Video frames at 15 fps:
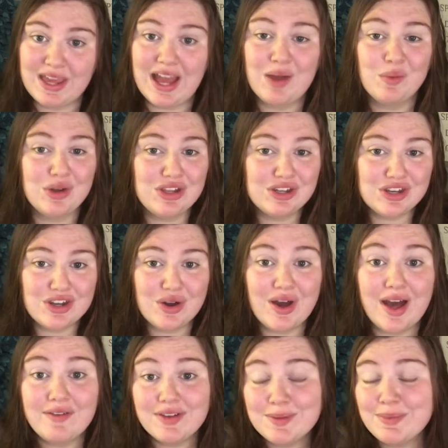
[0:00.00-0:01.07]
I want you to know
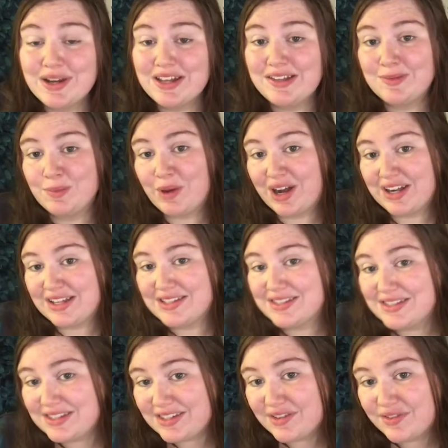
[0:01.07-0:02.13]
everybody's body is
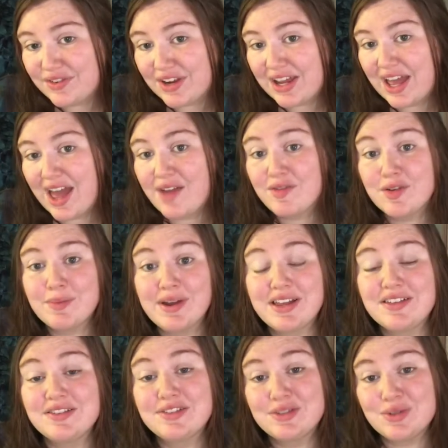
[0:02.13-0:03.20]
different,
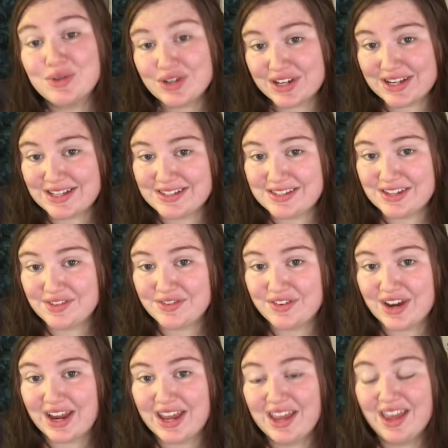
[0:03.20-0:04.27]
everybody's story is
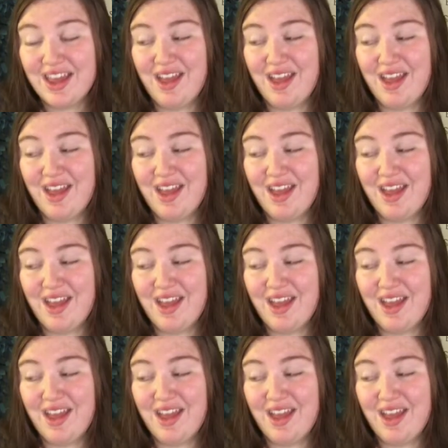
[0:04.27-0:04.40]
different.